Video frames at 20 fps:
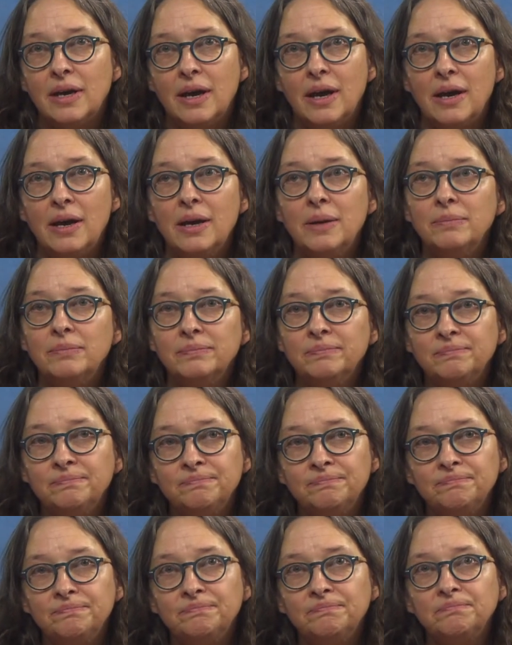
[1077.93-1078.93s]
Um,
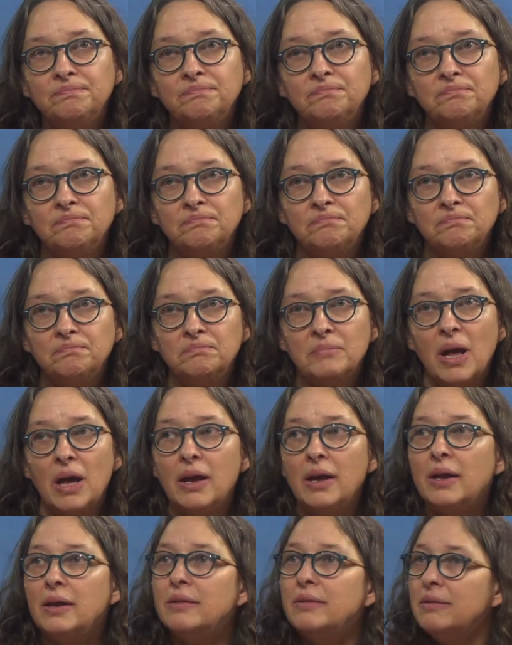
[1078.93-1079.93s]

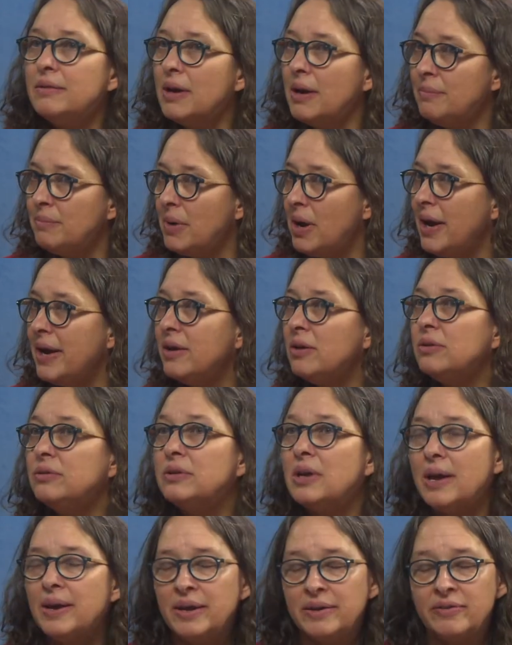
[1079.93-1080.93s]
a mile,
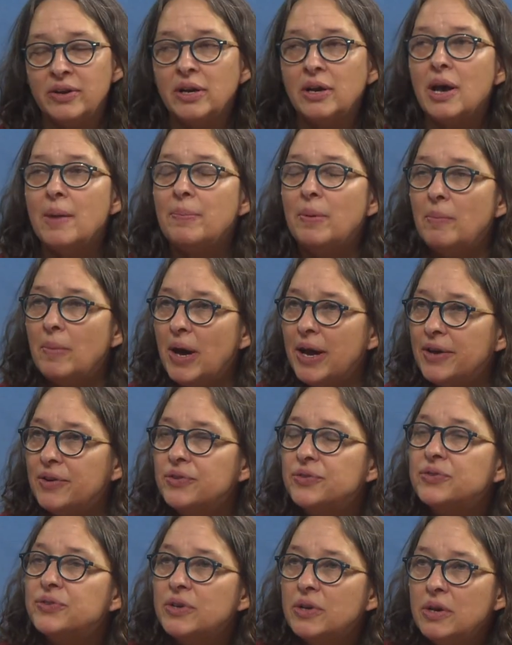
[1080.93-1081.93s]
even a couple
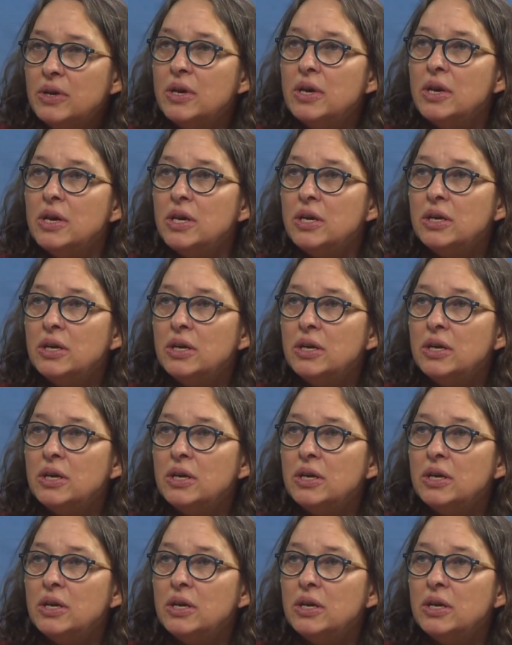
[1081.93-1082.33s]
miles. Okay.